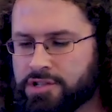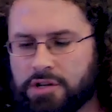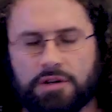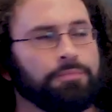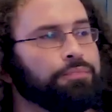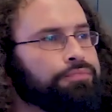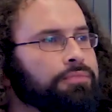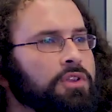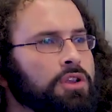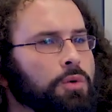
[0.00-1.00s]
So
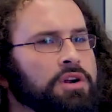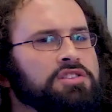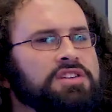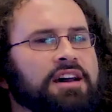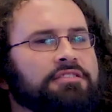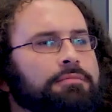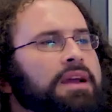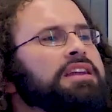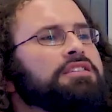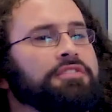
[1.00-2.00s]
you want it to have
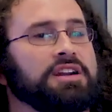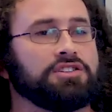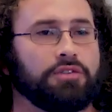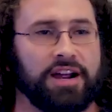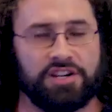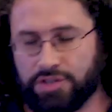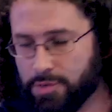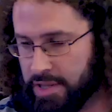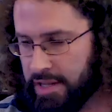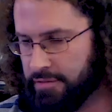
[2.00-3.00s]
many different
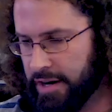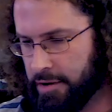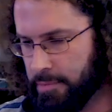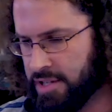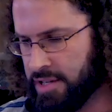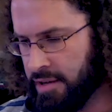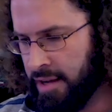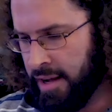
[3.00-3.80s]
interactions with the environment,